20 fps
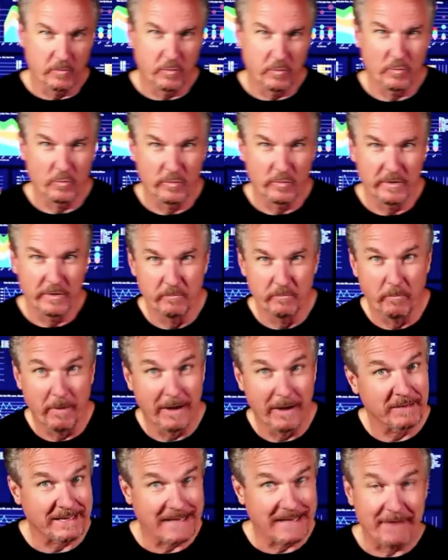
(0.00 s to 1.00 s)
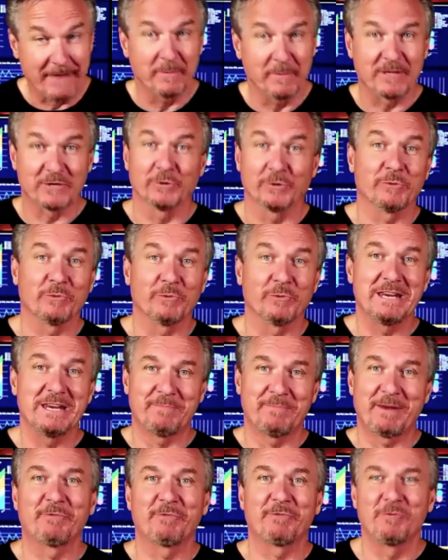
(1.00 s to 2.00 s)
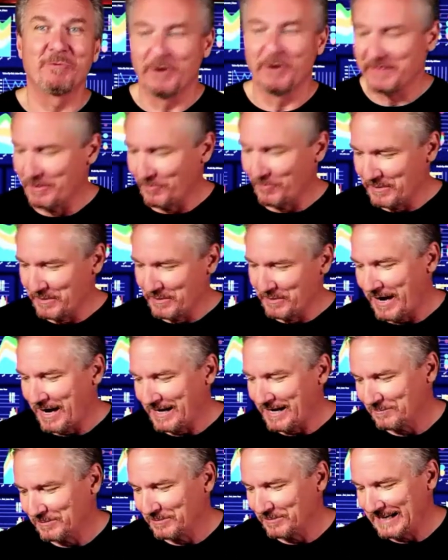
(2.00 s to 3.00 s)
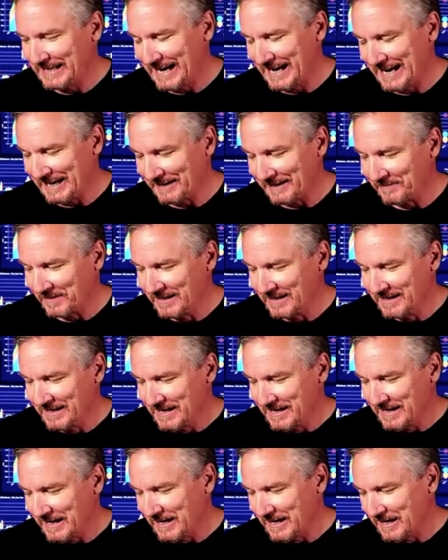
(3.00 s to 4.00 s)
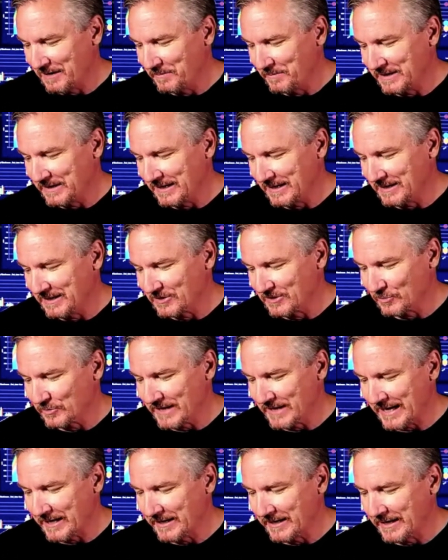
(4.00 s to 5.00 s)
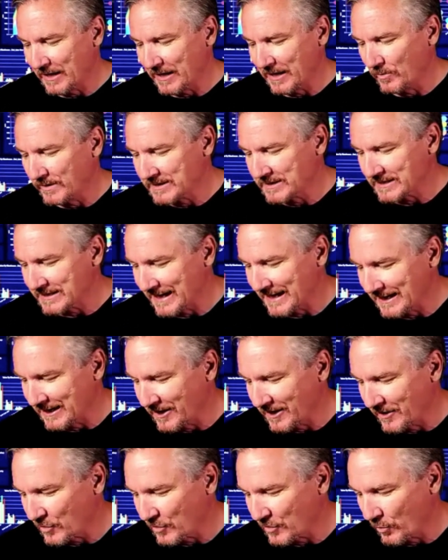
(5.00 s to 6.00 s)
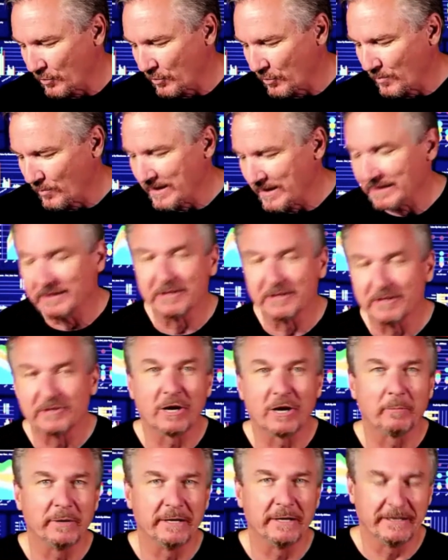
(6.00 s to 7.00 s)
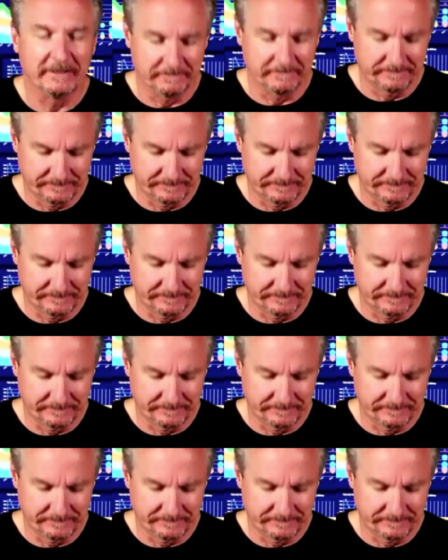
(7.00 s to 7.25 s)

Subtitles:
we have to make sure that we keep everyone that we possibly can, because there's not another one standing on the corner waiting to jump in.